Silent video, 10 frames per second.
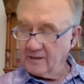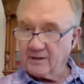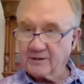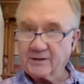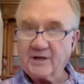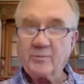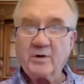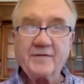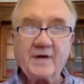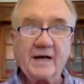There's a number
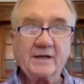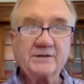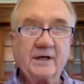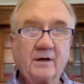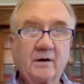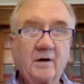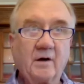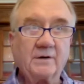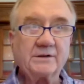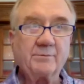of things that are
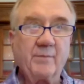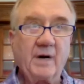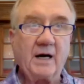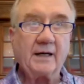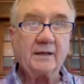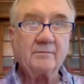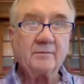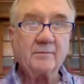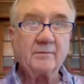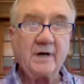caused by
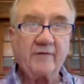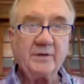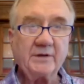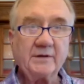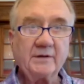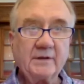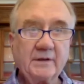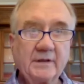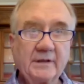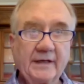government
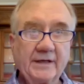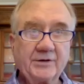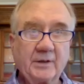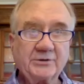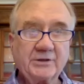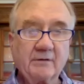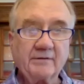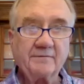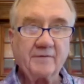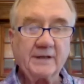in terms of
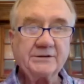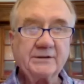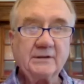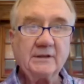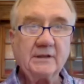inflation,